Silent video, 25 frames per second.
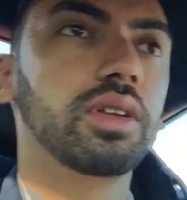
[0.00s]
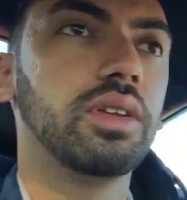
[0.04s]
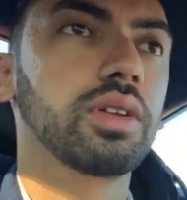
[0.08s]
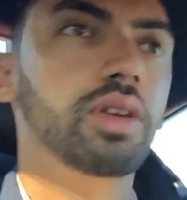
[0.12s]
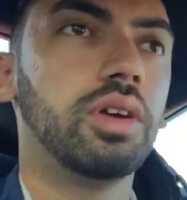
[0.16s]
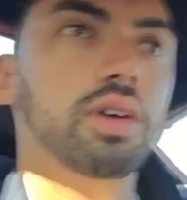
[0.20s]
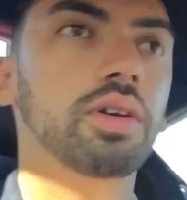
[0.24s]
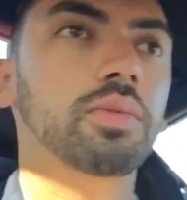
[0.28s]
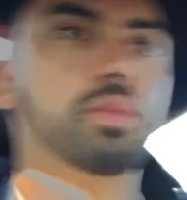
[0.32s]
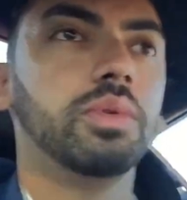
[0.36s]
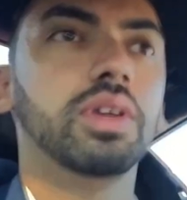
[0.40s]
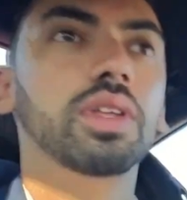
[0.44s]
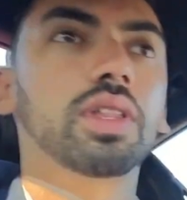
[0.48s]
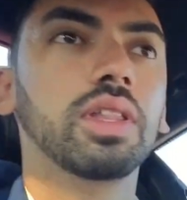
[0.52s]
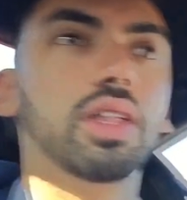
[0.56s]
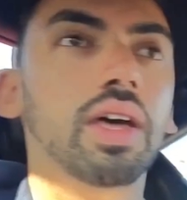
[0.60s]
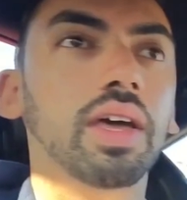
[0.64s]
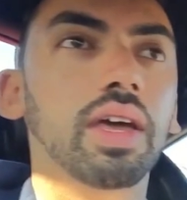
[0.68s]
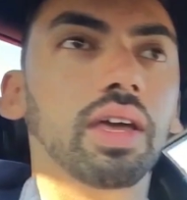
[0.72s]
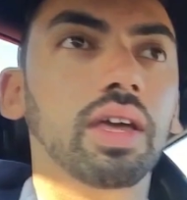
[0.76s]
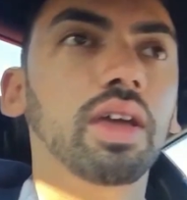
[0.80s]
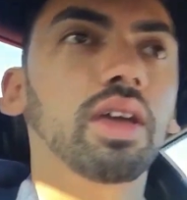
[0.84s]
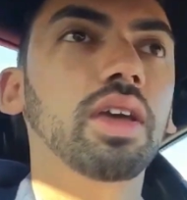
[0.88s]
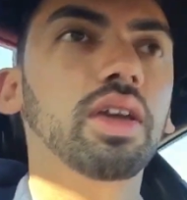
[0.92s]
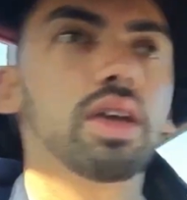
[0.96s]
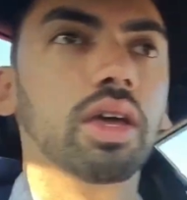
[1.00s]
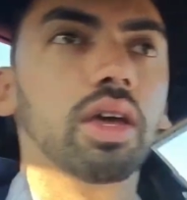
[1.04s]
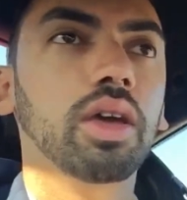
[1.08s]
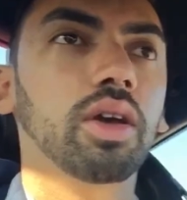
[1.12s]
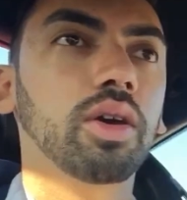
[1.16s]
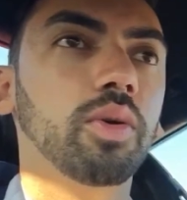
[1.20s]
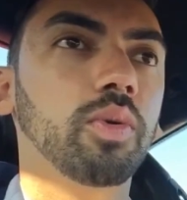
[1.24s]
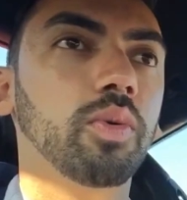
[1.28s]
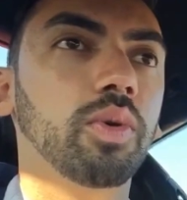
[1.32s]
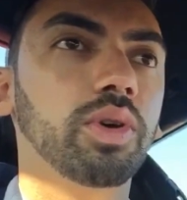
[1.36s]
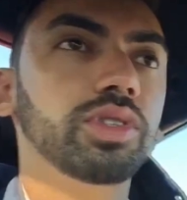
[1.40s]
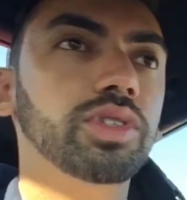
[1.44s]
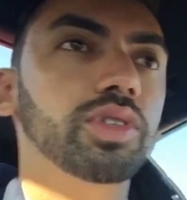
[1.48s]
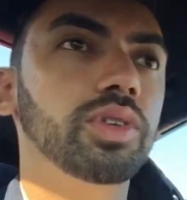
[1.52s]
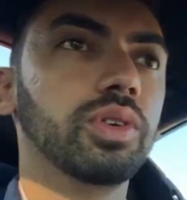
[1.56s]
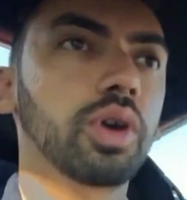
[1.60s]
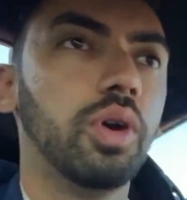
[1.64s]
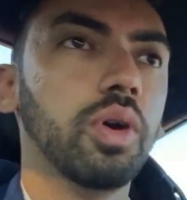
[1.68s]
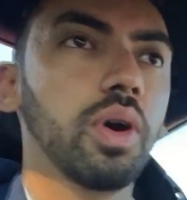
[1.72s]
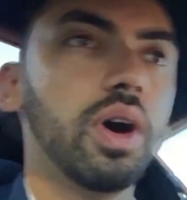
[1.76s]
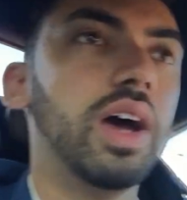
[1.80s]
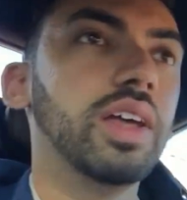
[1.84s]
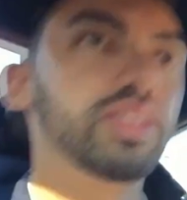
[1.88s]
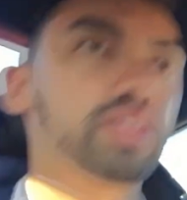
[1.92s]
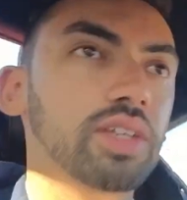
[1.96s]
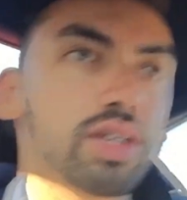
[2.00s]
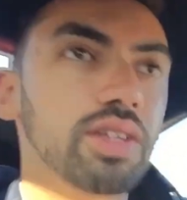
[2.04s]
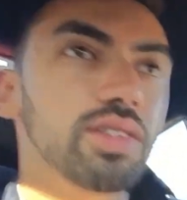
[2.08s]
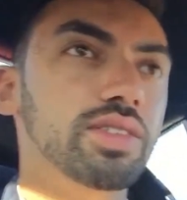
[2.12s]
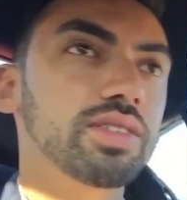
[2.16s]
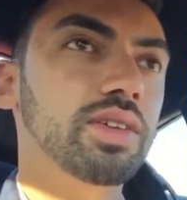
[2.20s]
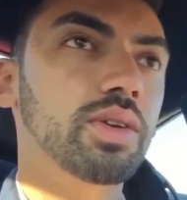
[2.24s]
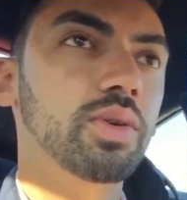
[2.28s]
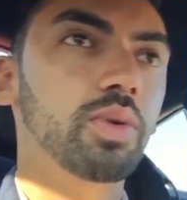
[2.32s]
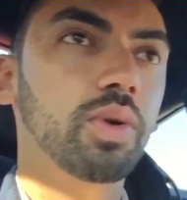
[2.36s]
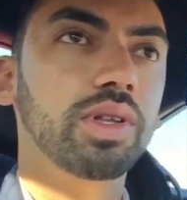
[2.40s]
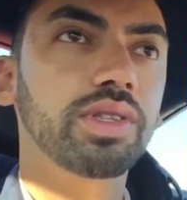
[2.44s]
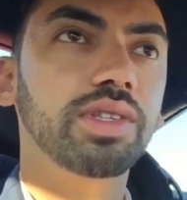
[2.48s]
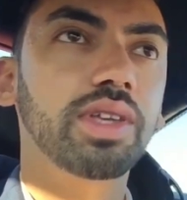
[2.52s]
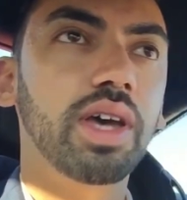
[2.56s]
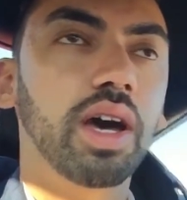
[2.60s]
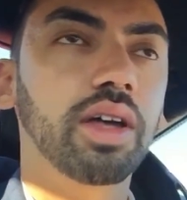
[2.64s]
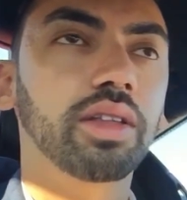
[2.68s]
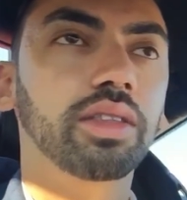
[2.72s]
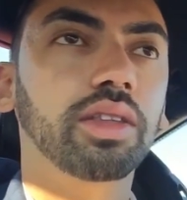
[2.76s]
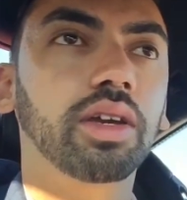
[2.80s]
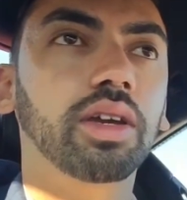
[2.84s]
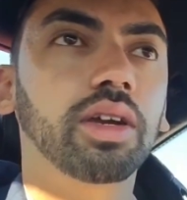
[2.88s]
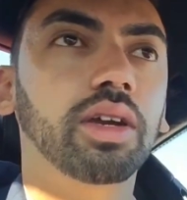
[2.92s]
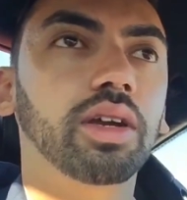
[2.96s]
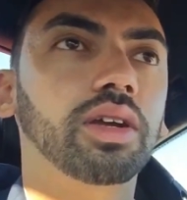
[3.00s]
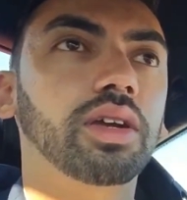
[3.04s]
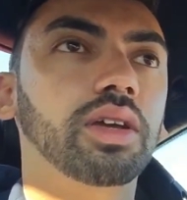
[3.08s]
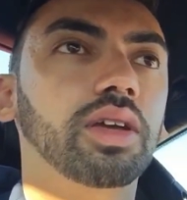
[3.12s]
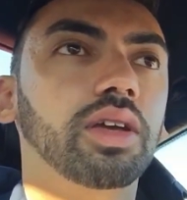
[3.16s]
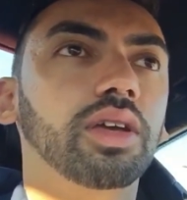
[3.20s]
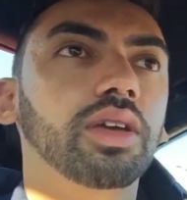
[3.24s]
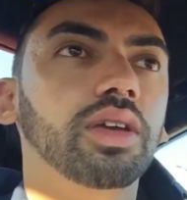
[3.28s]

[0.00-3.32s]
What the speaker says: You know what I mean? Like, once you go out there and see what's out there,